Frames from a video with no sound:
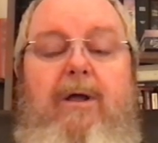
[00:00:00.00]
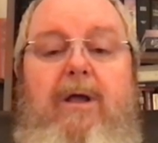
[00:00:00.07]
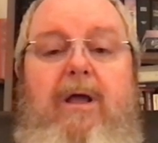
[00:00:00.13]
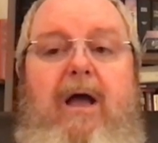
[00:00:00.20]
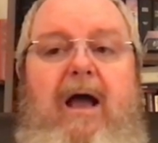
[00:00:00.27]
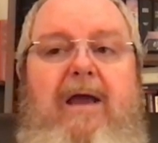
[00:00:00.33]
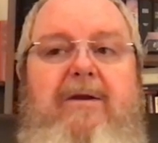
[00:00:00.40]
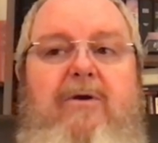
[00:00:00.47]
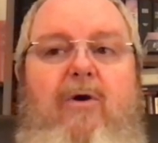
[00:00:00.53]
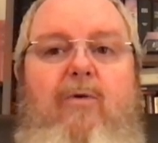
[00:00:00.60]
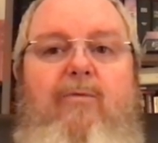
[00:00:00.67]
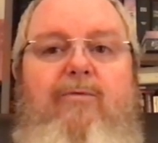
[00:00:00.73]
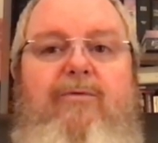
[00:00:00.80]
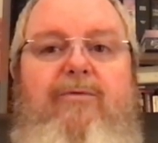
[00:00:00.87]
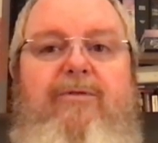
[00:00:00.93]
I
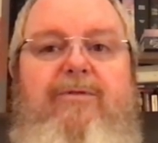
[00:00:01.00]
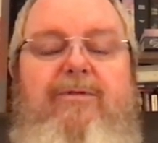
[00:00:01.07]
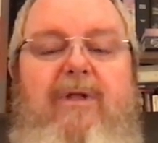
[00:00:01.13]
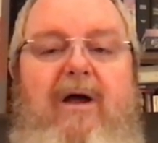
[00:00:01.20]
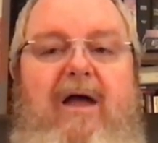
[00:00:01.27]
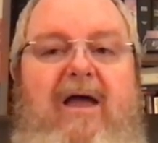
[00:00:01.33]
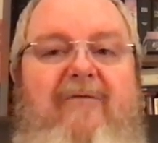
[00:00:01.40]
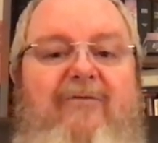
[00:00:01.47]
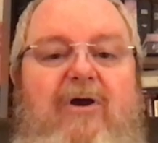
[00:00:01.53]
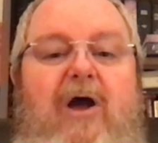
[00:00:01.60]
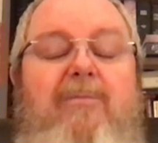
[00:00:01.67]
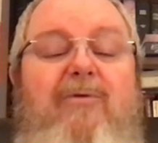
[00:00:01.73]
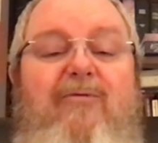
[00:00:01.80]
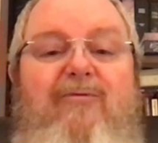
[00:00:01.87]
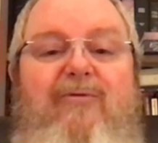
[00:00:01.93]
know I have a
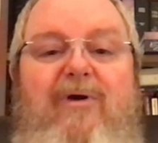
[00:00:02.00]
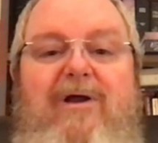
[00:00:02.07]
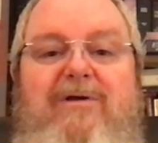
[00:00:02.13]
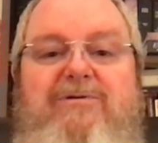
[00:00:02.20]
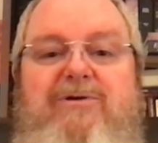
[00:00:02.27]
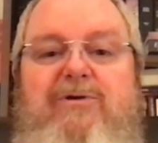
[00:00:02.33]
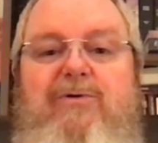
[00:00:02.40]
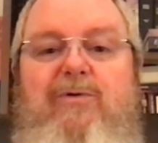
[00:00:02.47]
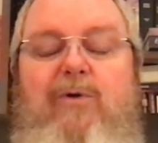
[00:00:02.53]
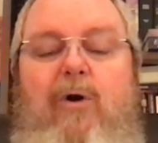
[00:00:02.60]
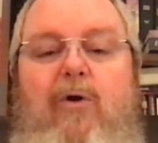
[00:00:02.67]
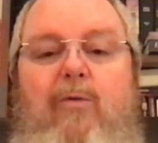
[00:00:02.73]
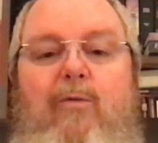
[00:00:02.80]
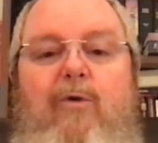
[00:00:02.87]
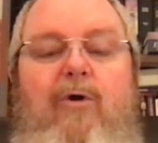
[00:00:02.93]
couple of friends who
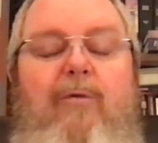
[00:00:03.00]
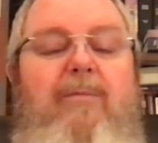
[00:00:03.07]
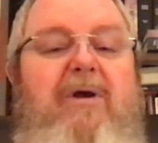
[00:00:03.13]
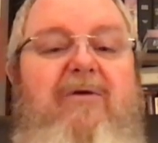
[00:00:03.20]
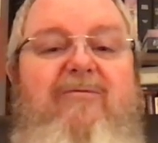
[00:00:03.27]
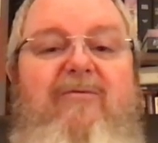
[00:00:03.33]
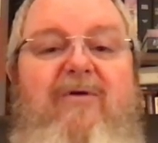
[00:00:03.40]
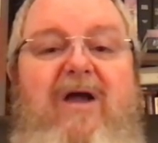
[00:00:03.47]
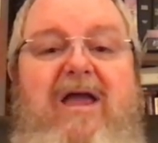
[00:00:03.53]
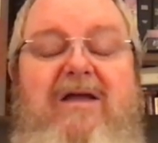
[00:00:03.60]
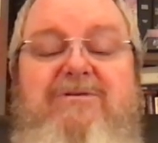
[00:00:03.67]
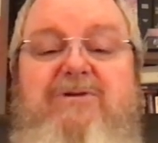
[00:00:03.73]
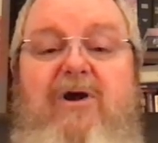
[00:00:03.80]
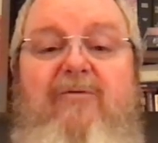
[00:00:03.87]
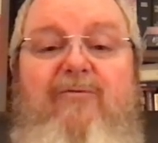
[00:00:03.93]
are real big
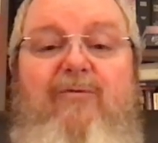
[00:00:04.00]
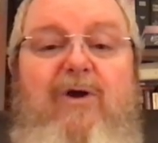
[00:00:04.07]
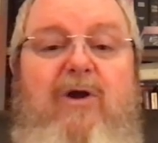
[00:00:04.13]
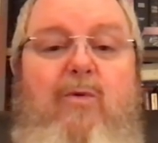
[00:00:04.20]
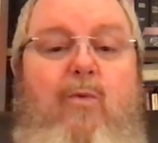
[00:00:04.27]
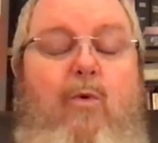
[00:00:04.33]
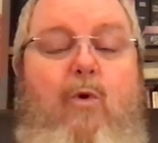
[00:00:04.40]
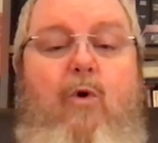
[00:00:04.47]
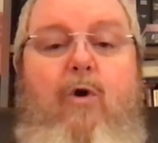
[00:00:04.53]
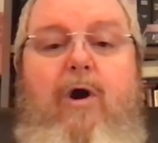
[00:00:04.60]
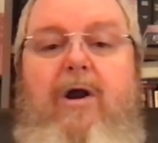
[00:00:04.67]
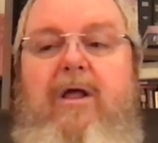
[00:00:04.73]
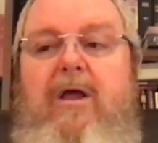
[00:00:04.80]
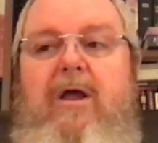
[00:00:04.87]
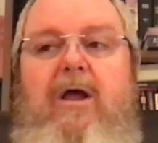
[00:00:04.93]
fans of Rick
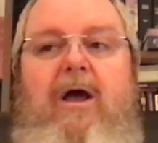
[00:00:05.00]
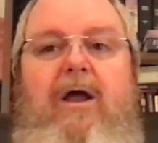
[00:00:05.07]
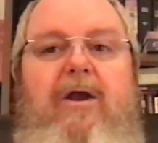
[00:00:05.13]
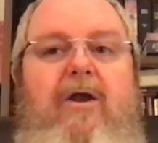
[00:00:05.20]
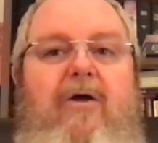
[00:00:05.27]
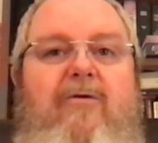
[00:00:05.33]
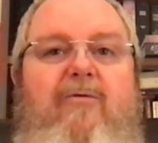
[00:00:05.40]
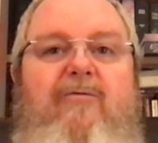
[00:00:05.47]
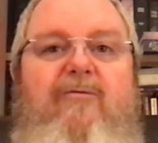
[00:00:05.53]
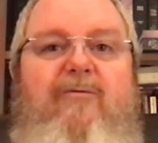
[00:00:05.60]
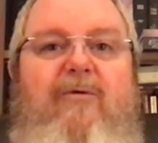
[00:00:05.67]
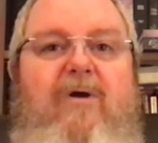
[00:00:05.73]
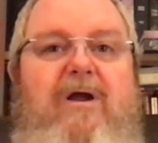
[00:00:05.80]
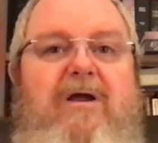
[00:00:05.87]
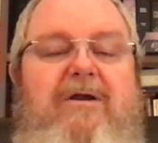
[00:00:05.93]
Warren. Another
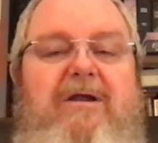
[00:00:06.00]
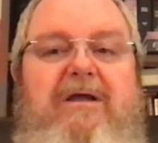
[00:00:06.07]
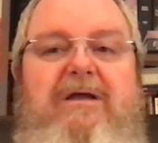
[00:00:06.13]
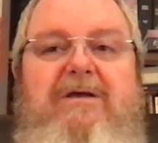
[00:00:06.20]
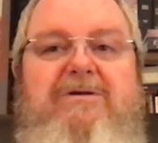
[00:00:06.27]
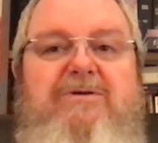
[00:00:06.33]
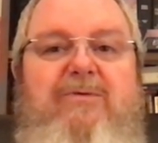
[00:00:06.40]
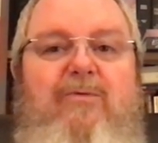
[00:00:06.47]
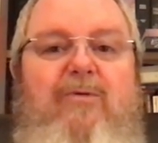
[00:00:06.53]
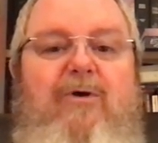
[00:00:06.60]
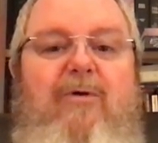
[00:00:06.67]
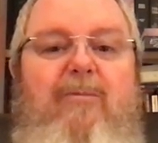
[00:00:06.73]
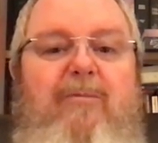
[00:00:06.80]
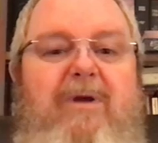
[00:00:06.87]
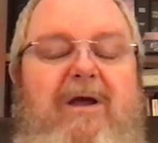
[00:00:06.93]
friend is
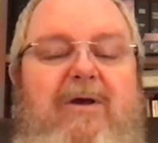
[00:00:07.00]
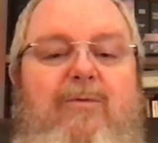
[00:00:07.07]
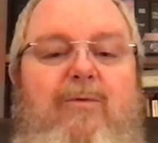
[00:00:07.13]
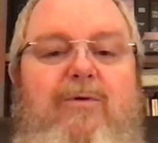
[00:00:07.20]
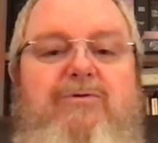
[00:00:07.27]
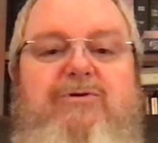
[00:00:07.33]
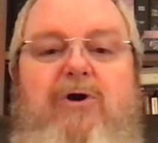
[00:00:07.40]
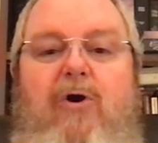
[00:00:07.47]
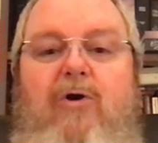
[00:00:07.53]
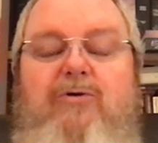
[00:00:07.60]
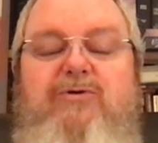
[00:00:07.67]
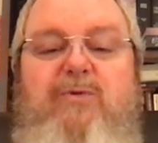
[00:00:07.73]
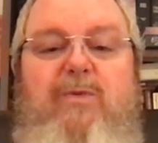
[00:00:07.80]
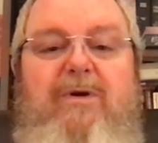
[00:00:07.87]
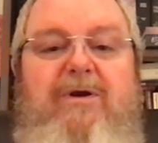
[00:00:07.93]
real big with
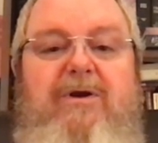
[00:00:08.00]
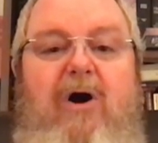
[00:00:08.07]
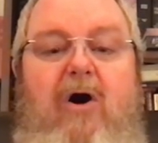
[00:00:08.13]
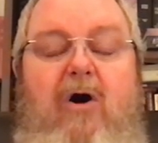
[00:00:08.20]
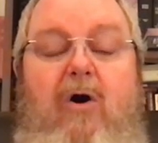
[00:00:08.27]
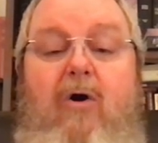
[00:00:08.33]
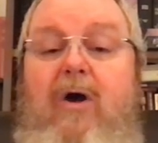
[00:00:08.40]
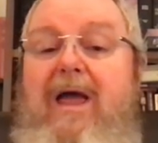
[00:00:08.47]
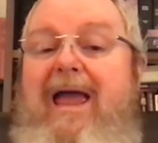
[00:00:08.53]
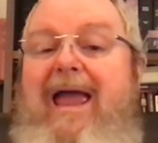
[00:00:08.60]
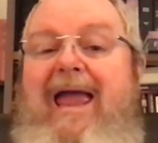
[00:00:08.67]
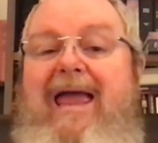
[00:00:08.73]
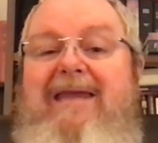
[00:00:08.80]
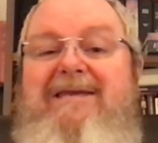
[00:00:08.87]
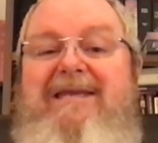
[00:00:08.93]
Charles Swindoll,
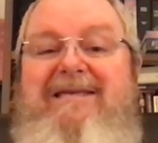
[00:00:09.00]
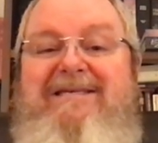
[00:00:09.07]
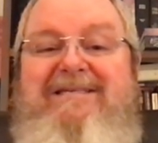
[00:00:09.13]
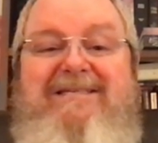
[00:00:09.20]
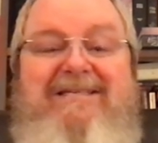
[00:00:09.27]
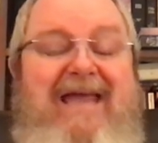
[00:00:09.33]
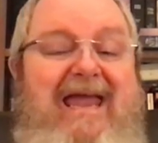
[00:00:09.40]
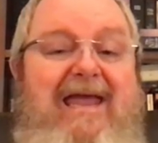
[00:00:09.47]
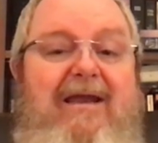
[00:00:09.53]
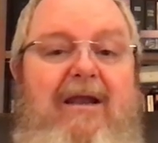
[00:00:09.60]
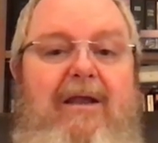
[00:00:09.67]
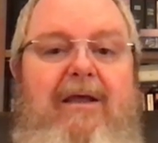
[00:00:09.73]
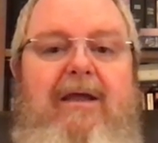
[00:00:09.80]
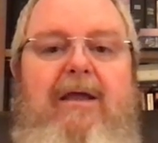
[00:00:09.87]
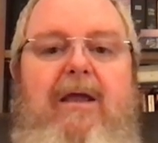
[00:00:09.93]
Andy
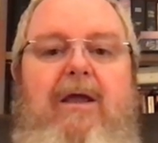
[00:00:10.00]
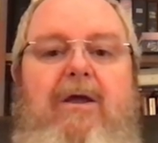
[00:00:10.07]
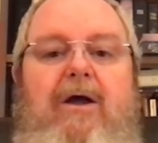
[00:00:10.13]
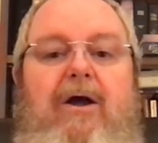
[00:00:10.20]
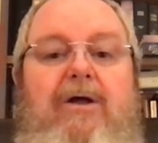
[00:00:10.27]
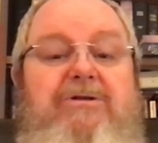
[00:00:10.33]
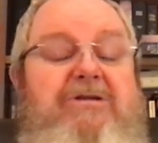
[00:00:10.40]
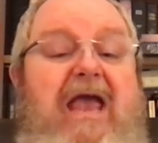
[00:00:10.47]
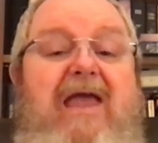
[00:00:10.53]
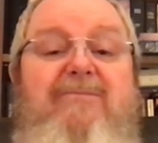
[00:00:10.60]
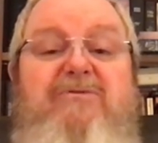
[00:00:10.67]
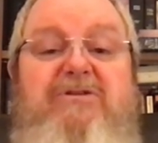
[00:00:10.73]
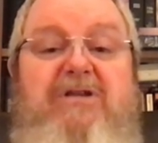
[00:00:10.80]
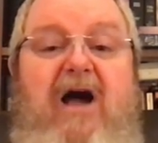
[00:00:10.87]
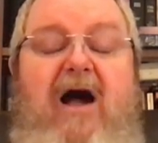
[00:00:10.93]
Stanley,
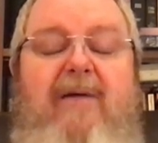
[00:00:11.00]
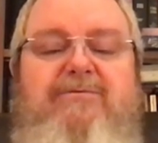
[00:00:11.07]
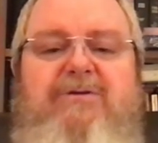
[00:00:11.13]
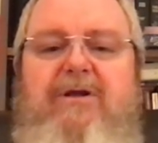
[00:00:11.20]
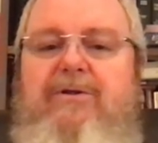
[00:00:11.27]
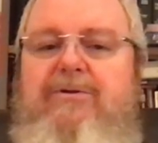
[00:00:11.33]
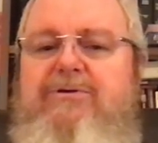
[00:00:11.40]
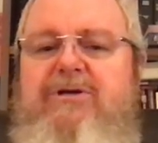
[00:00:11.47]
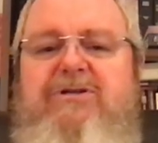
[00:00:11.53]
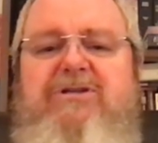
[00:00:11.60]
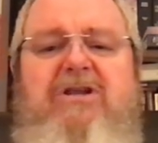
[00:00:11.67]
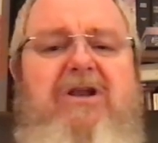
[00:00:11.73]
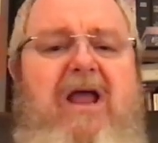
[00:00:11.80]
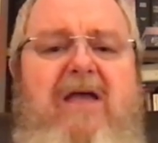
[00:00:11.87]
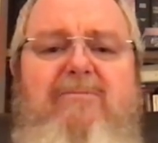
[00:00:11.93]
James Dobson, just
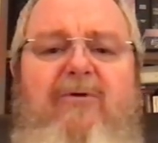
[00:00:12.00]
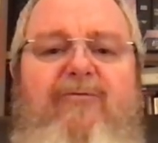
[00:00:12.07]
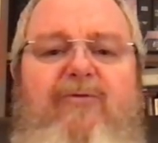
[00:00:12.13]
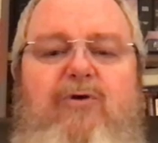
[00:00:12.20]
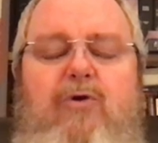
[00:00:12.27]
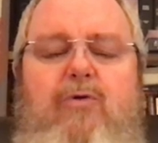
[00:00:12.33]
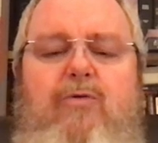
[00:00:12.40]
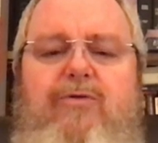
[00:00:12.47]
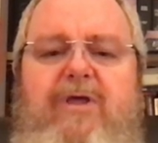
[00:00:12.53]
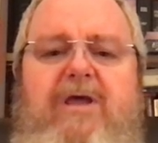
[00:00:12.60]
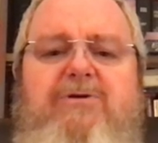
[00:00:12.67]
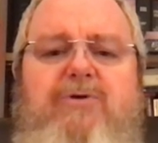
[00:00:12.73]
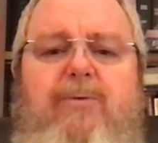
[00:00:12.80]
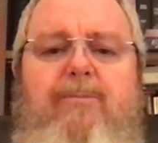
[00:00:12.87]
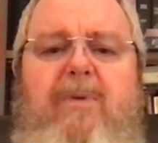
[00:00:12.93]
to name a few.
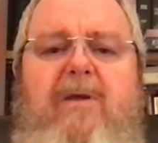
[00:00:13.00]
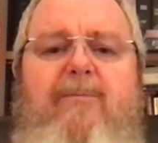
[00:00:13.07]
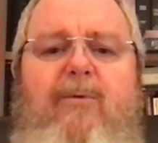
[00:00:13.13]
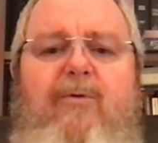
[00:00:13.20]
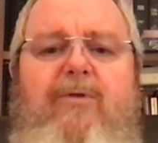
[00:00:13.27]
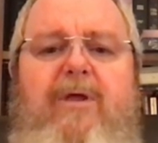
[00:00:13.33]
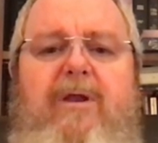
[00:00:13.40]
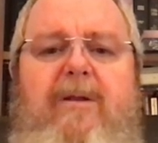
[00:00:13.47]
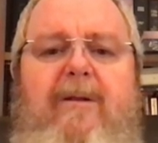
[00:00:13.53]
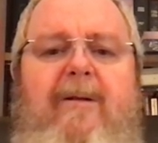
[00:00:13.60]
These are people that